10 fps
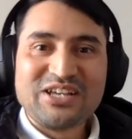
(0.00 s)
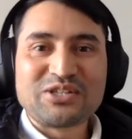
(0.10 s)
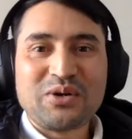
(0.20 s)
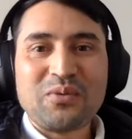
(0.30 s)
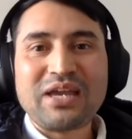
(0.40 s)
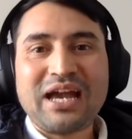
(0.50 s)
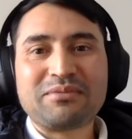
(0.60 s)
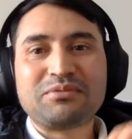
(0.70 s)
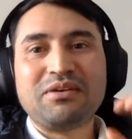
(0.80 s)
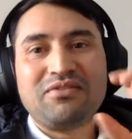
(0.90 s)
So we
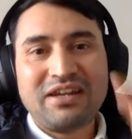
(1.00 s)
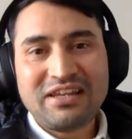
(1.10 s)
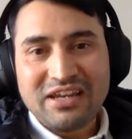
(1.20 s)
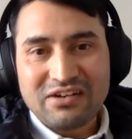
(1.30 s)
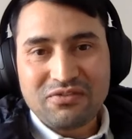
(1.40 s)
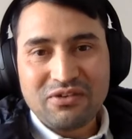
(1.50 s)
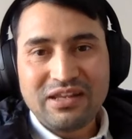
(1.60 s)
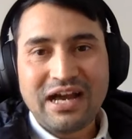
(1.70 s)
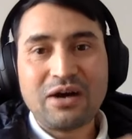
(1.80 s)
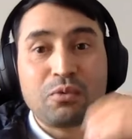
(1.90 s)
have to be very
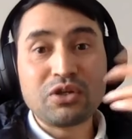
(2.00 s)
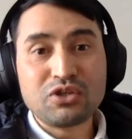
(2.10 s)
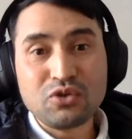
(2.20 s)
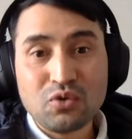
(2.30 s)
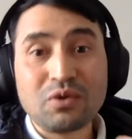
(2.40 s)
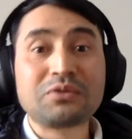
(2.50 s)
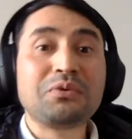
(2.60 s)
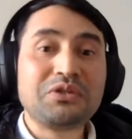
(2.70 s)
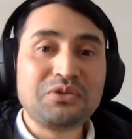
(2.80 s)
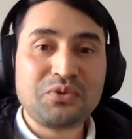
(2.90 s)
careful how we do
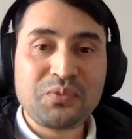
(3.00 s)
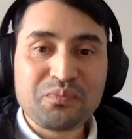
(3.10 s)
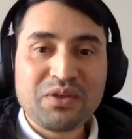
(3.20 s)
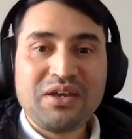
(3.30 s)
what we do,